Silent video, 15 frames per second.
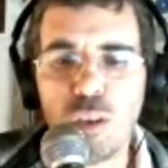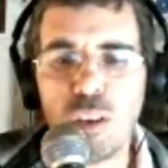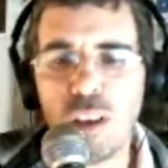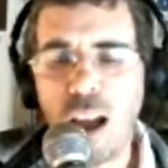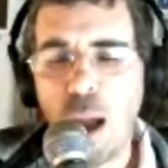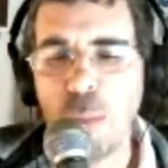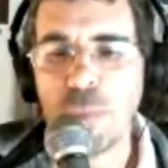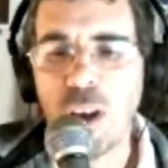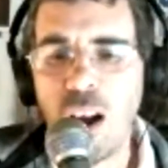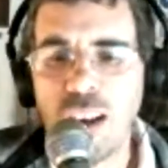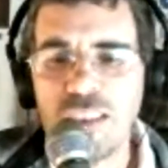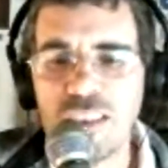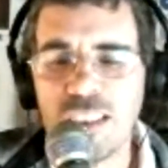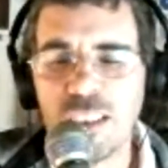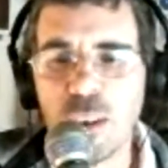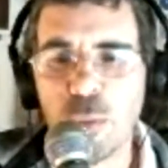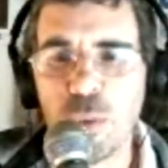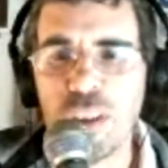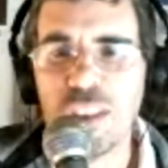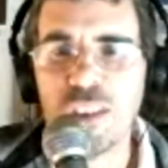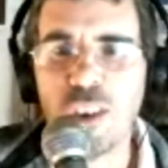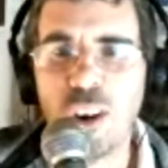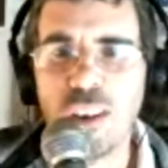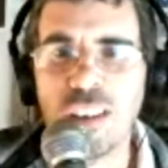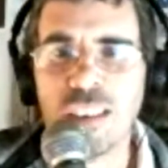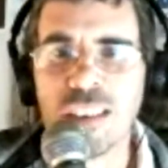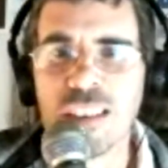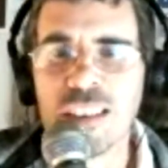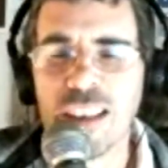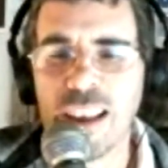I'm constantly restarting
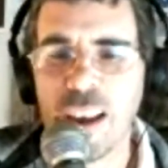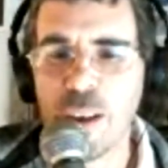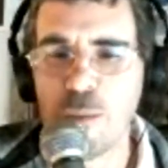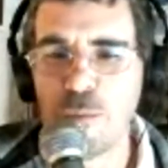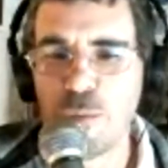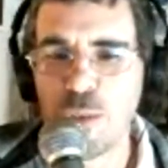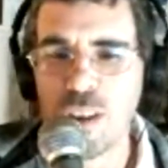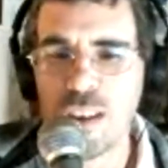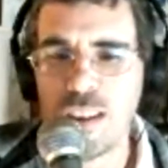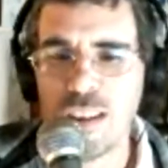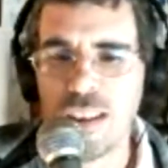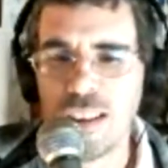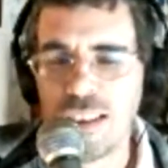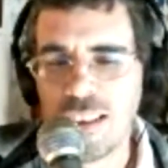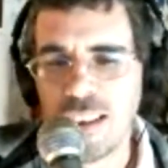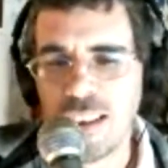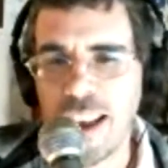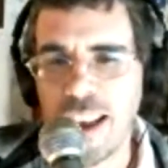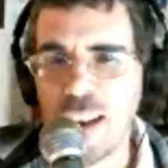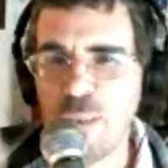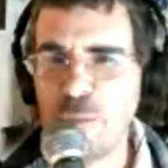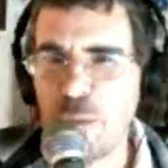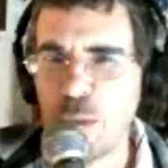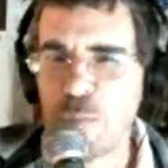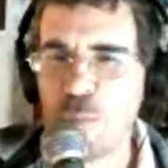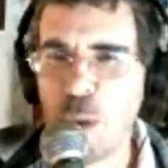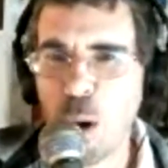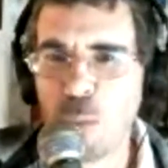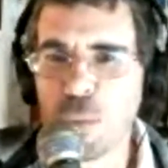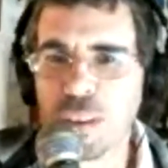this every
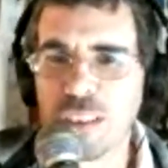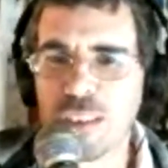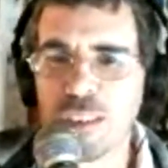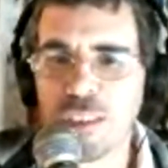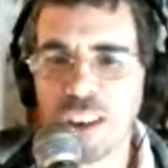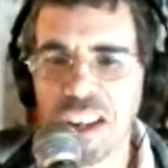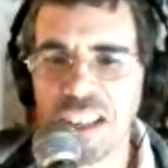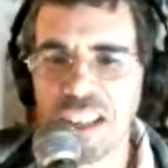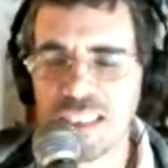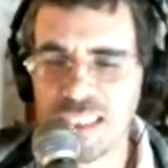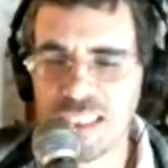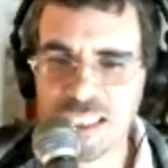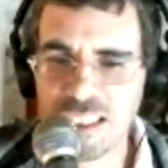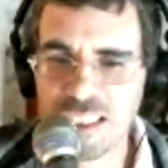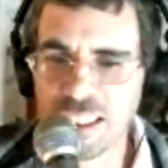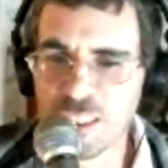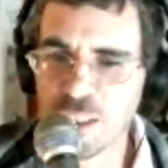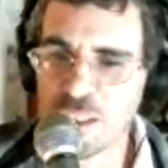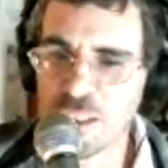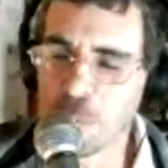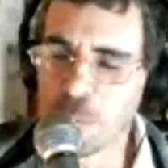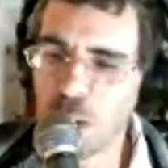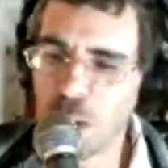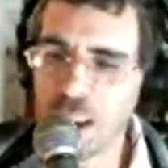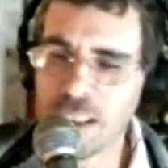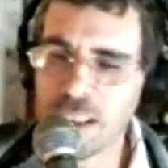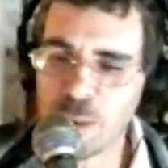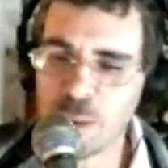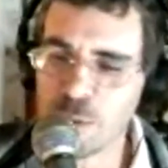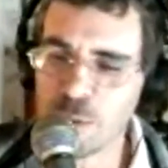moment, right? Is like just a brand
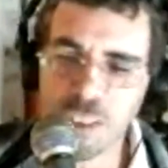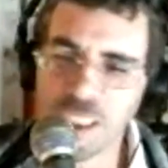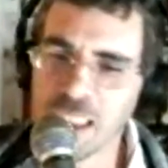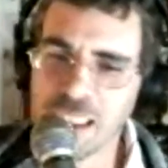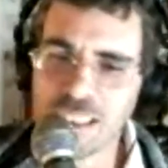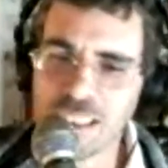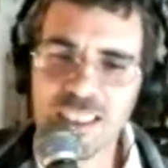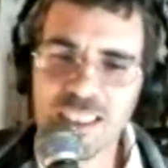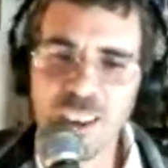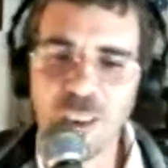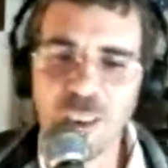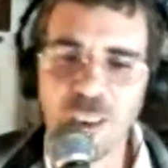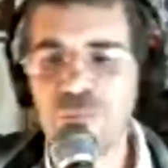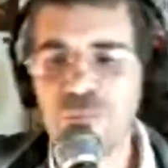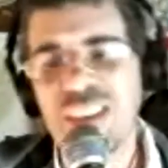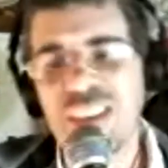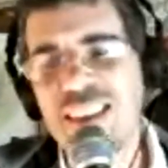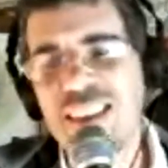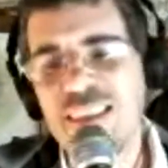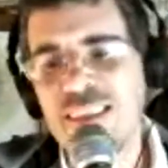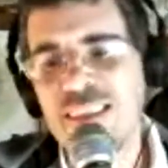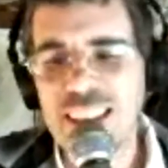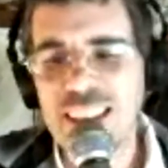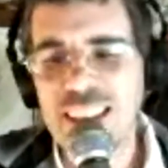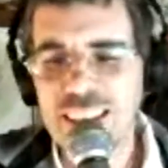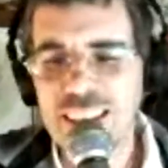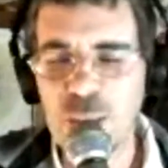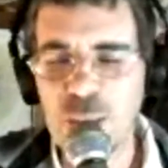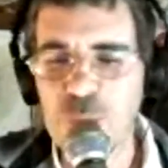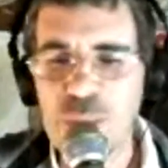new thing. So
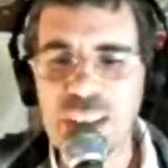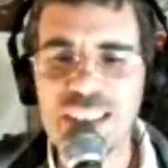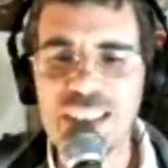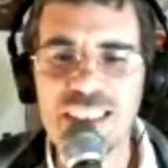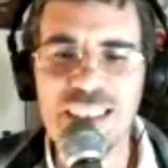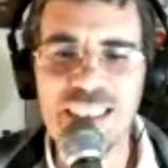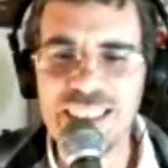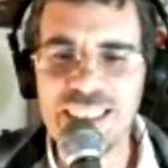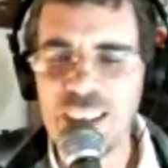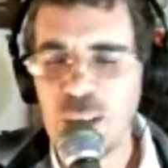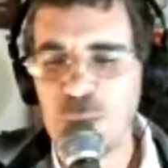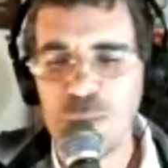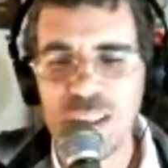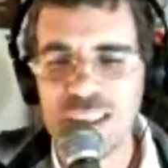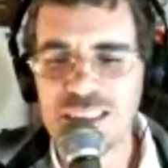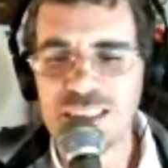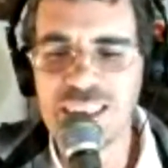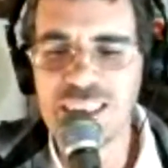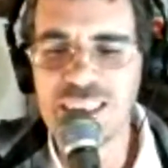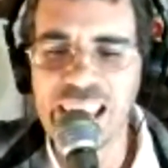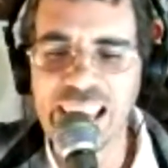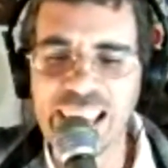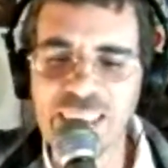didn't miss a thing.